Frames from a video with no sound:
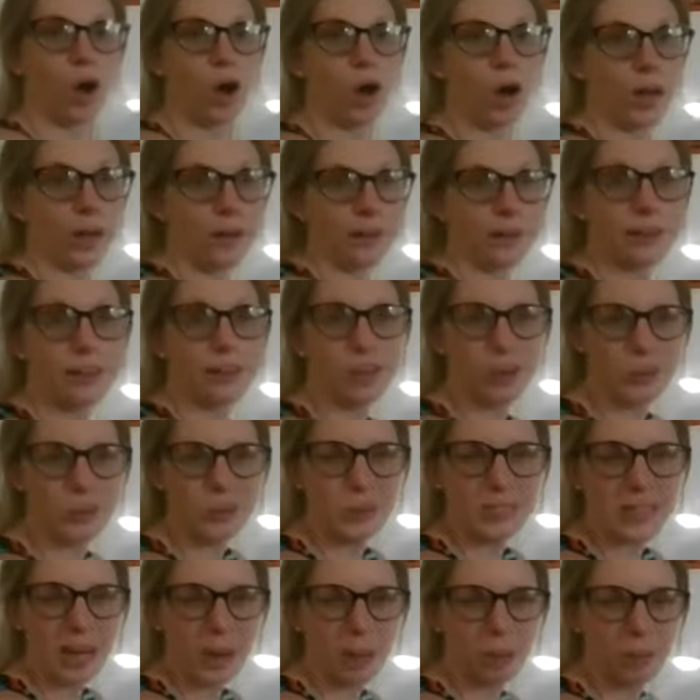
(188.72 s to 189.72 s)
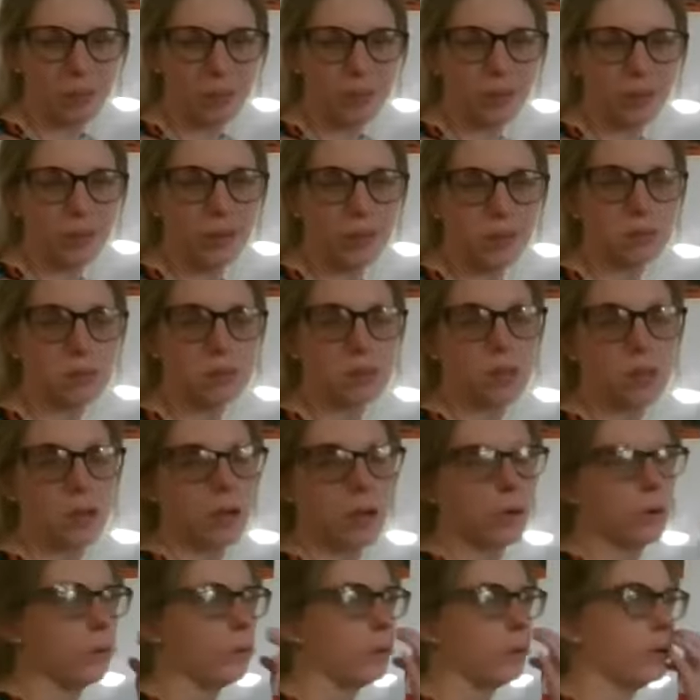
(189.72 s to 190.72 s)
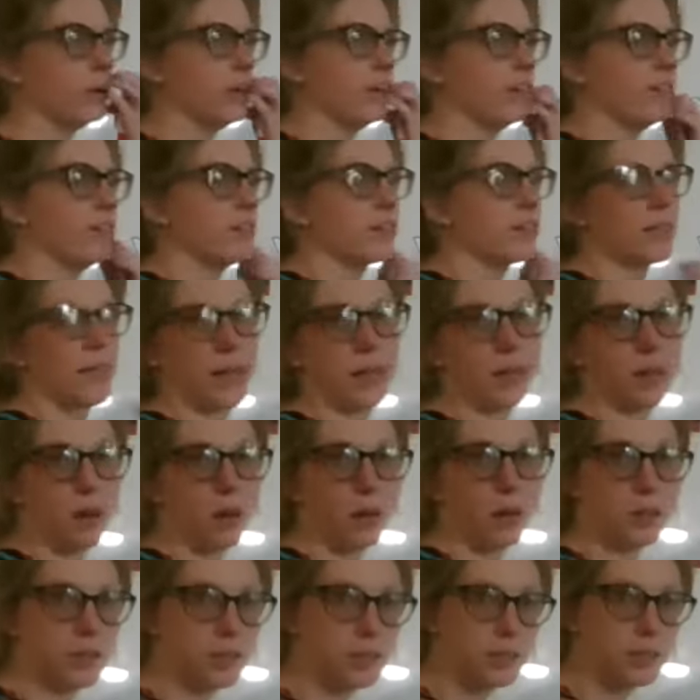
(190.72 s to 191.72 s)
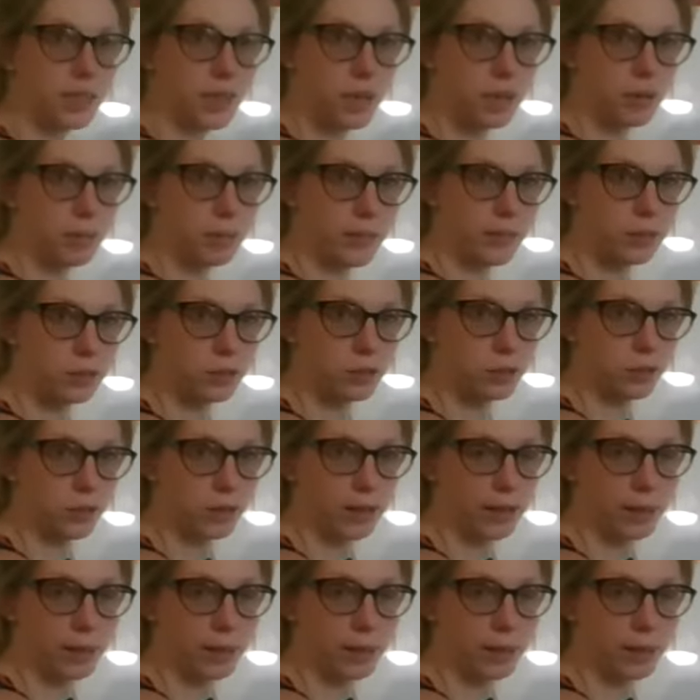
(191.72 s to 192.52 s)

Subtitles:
on the notes down below, so if it's kind of hard to see on my screen,